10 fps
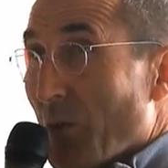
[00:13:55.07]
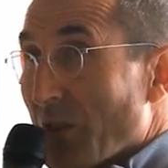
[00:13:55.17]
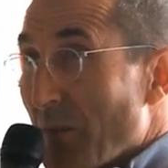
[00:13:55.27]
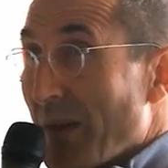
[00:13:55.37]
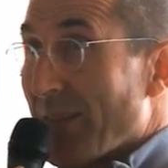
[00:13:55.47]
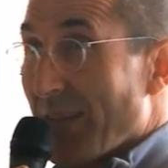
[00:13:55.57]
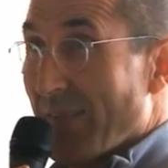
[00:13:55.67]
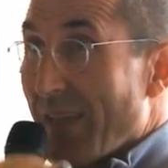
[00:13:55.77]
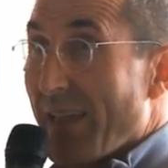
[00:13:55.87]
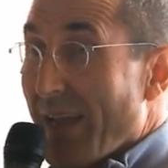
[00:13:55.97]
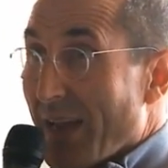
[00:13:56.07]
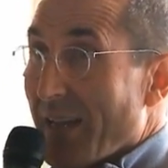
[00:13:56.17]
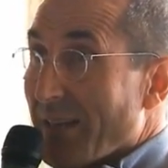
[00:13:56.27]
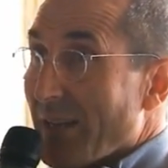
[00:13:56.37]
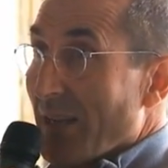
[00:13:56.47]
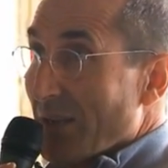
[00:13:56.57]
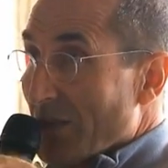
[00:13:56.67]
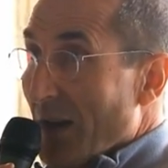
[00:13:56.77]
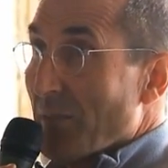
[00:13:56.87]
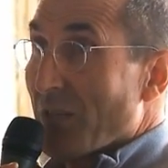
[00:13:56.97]
which meant that they had
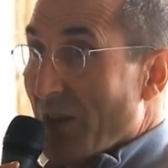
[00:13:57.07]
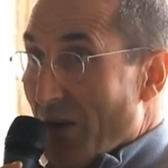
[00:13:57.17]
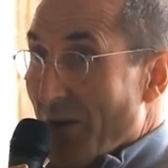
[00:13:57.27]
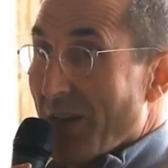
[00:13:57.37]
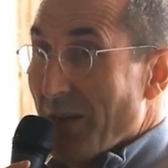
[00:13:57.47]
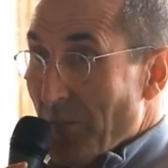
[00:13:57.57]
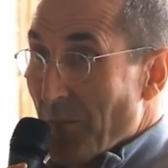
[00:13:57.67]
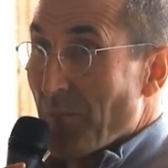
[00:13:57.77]
job security